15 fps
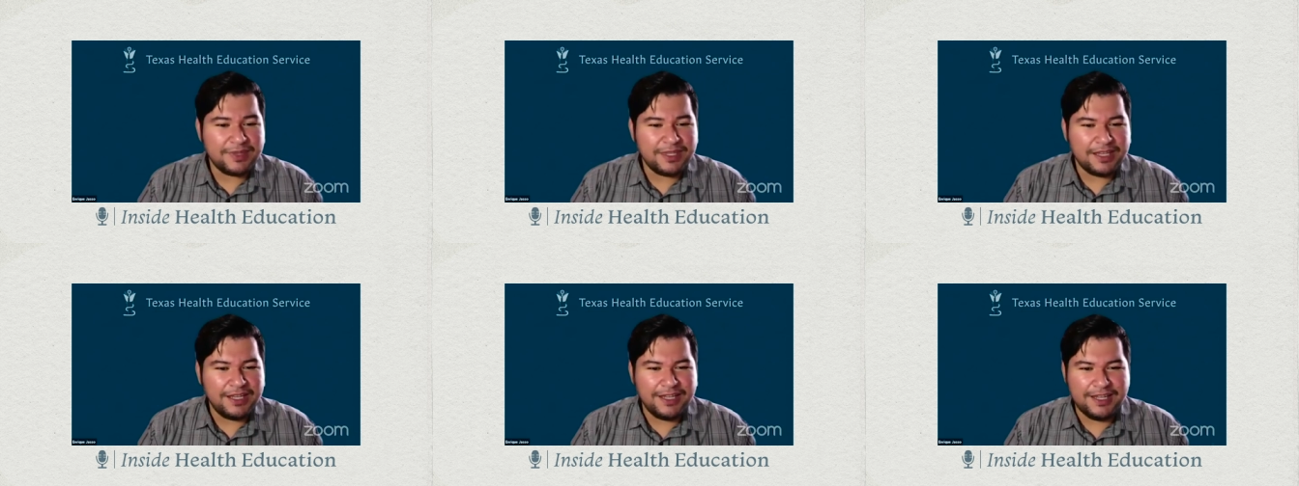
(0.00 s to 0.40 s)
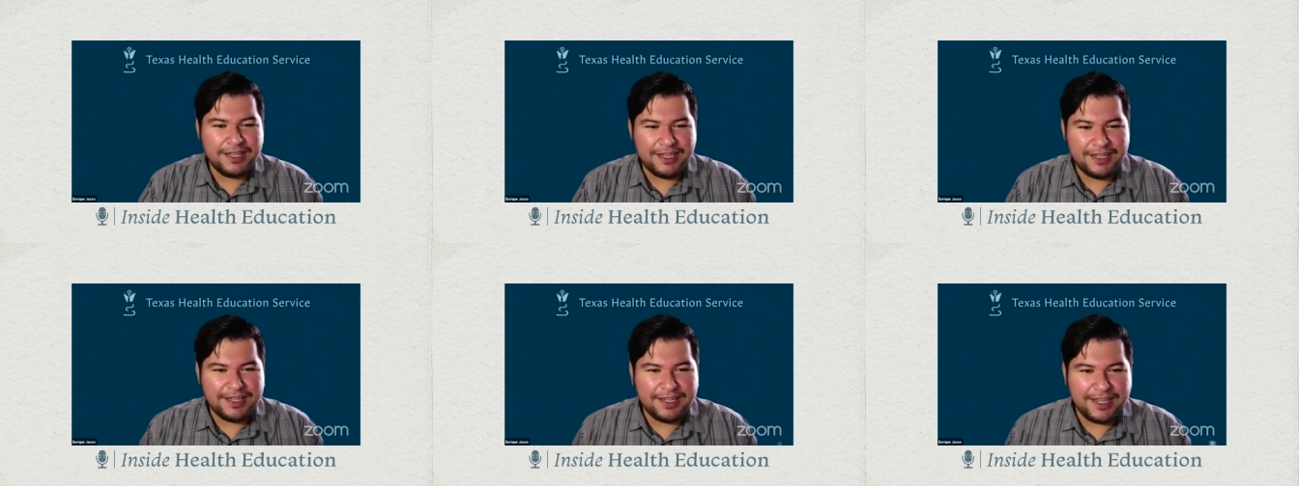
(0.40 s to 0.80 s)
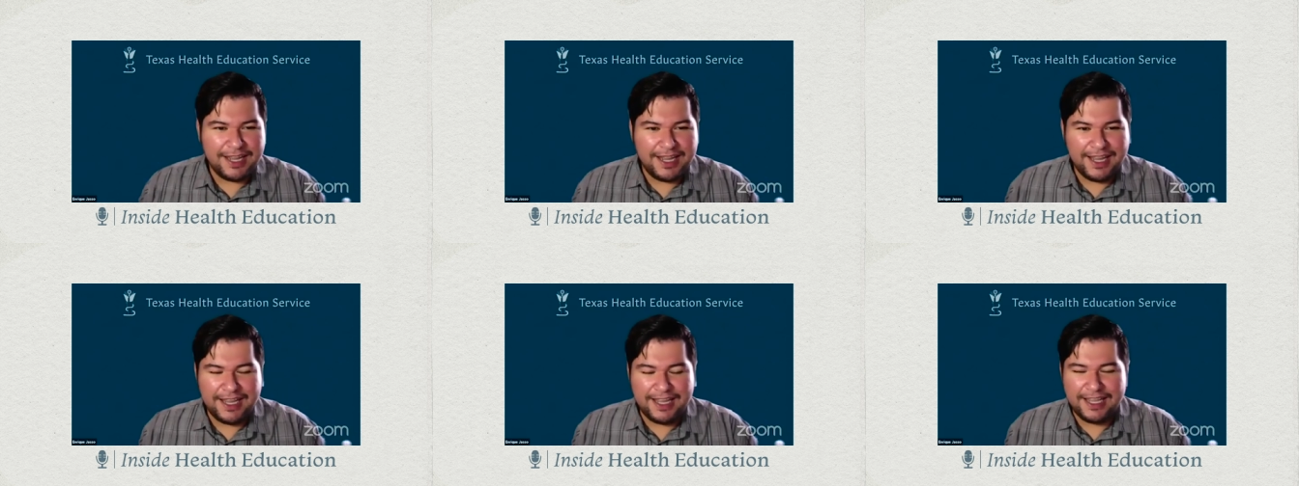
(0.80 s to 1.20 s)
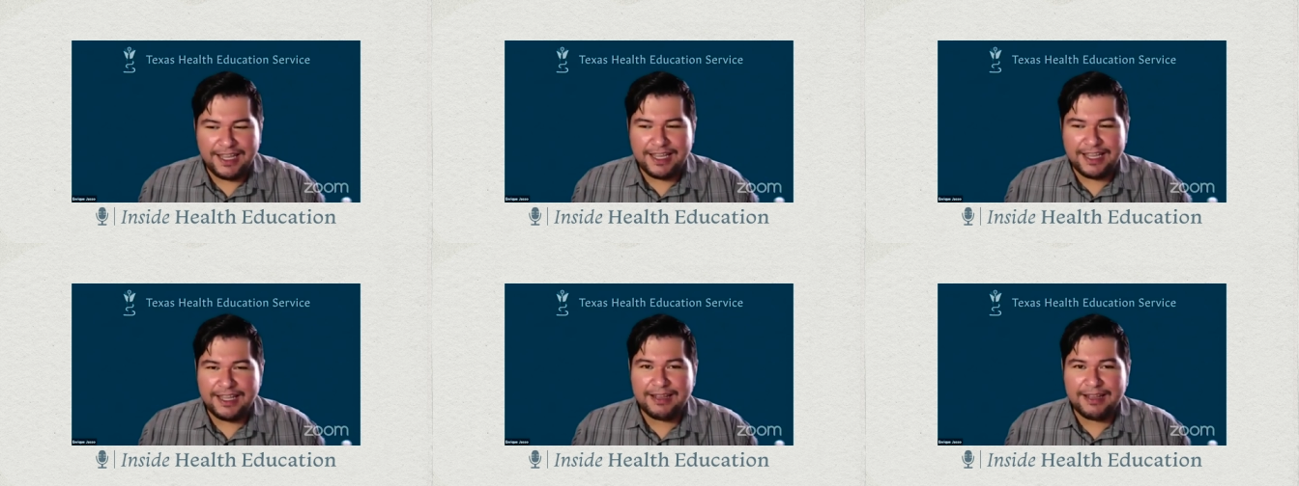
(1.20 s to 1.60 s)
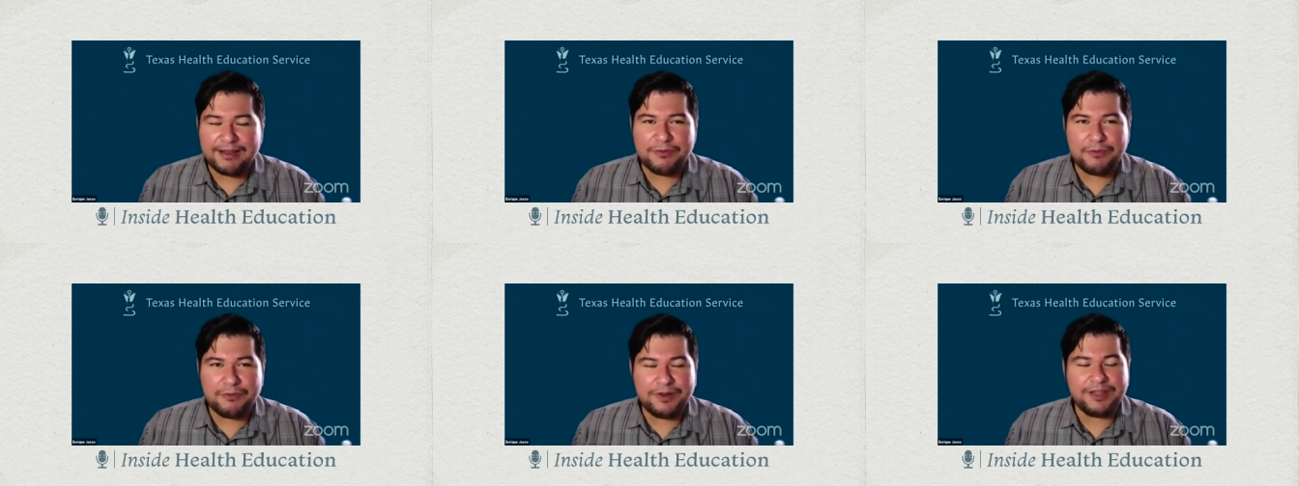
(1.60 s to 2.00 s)
Uh, I
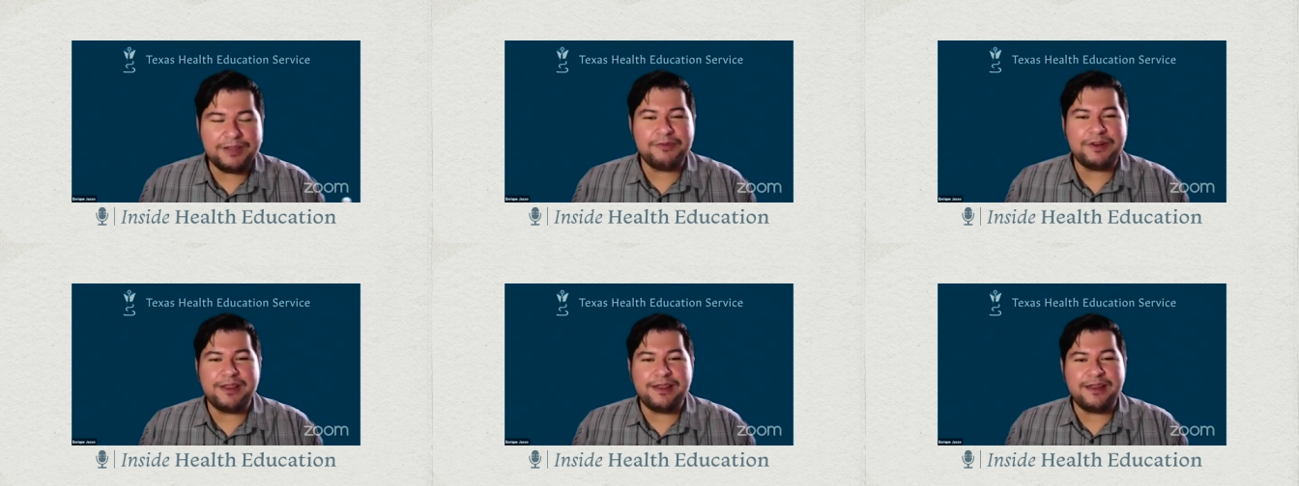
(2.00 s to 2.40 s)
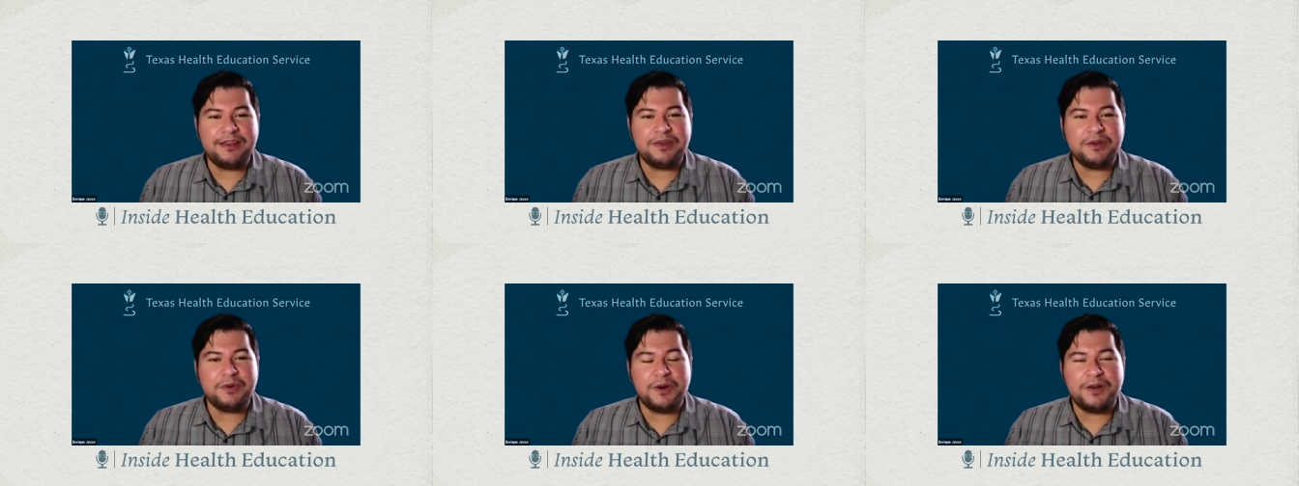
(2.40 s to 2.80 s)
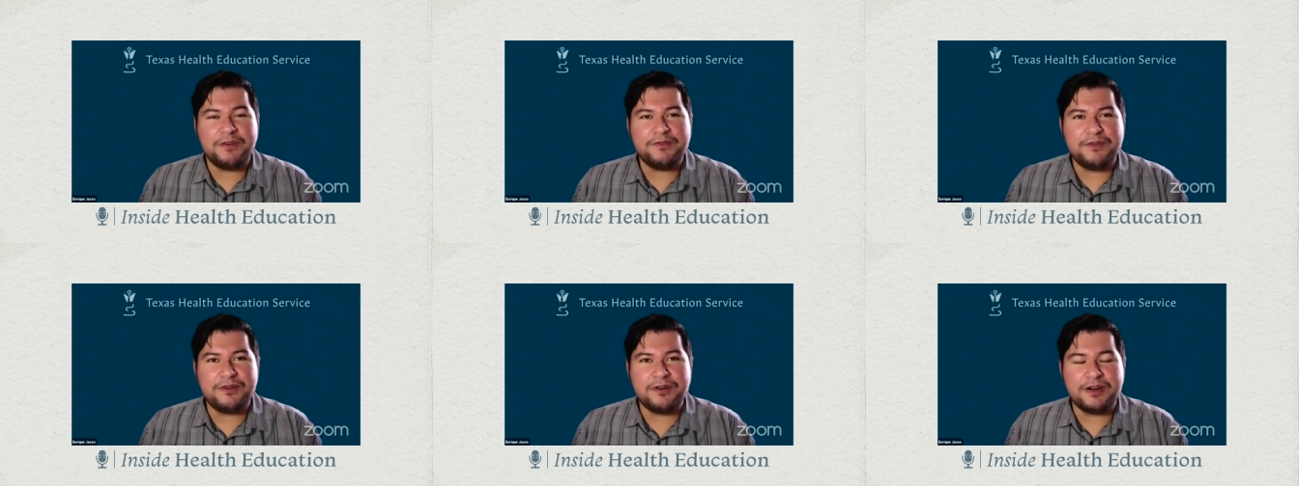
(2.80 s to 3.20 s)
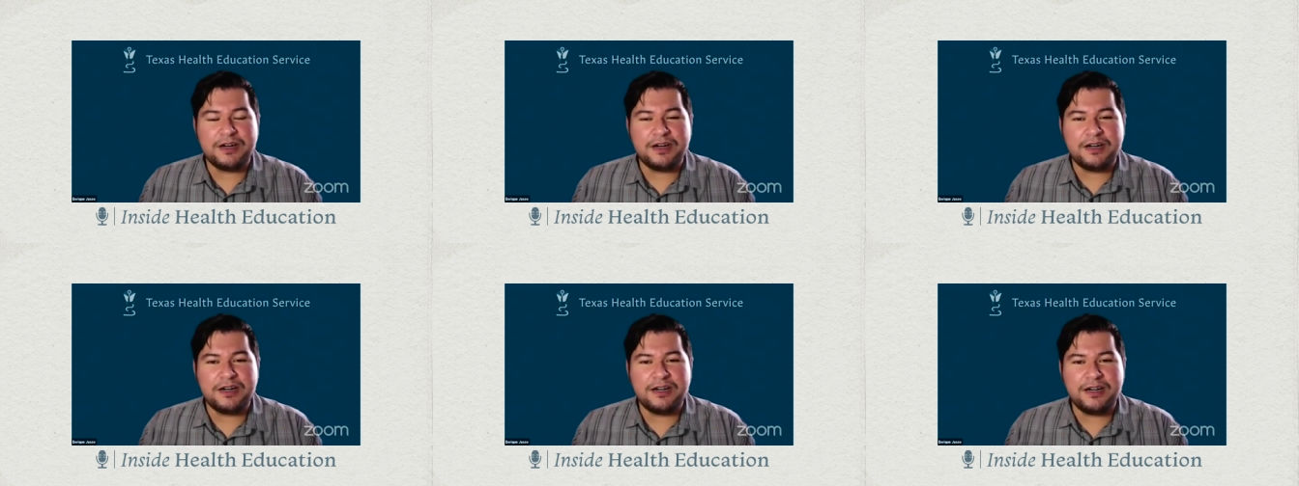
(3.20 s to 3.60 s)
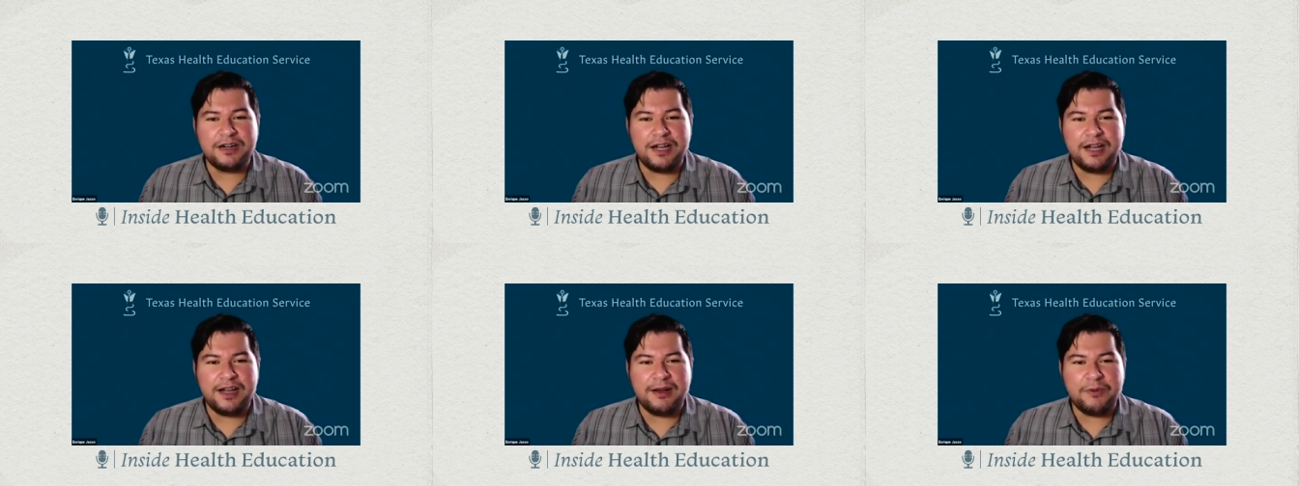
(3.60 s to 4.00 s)
really want to thank you all for
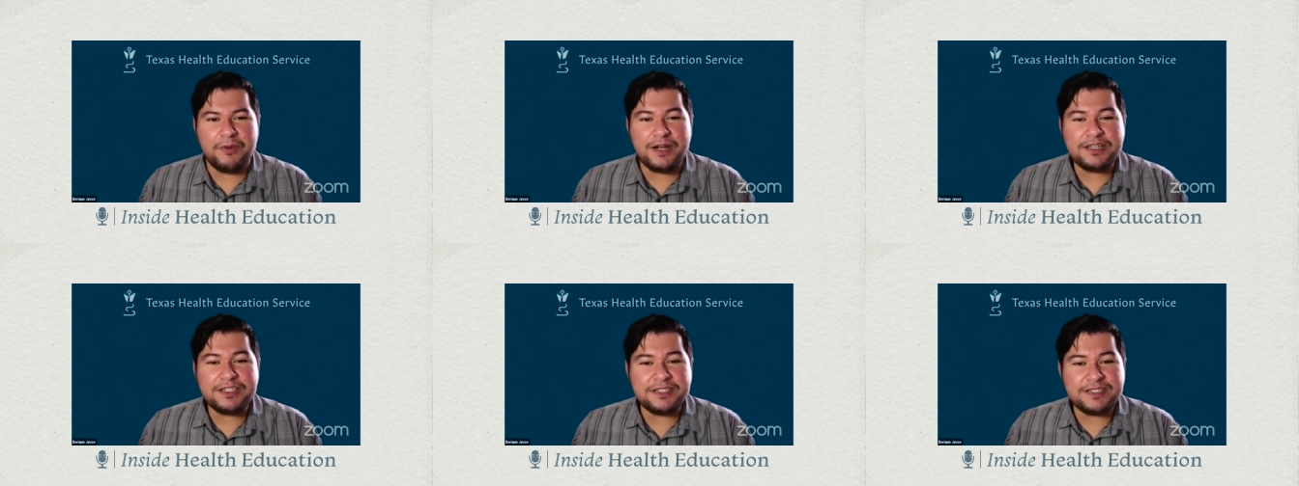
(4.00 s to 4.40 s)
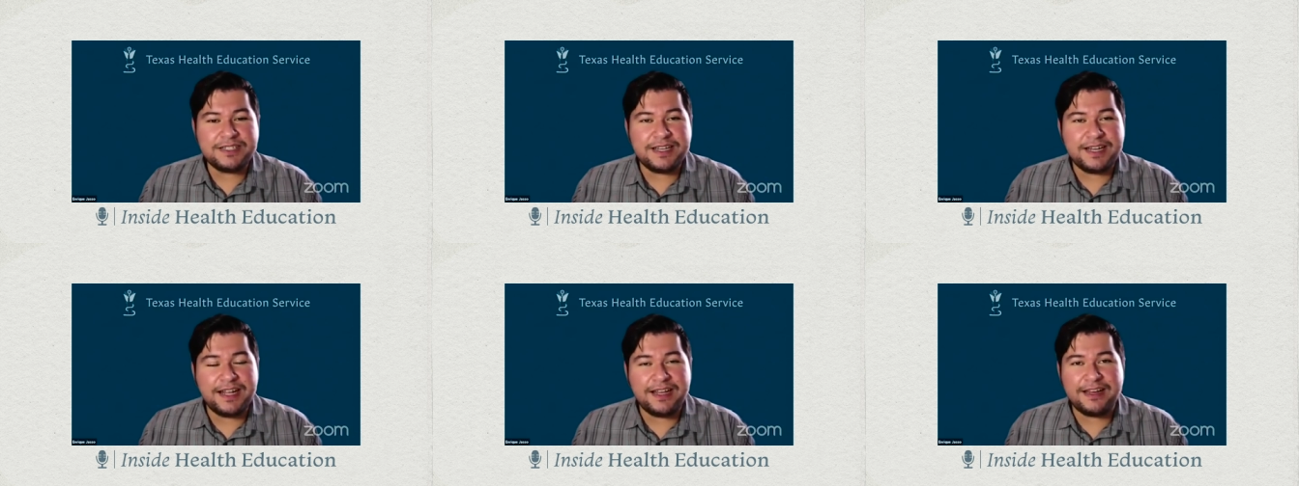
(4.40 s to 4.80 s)
uh, watching today.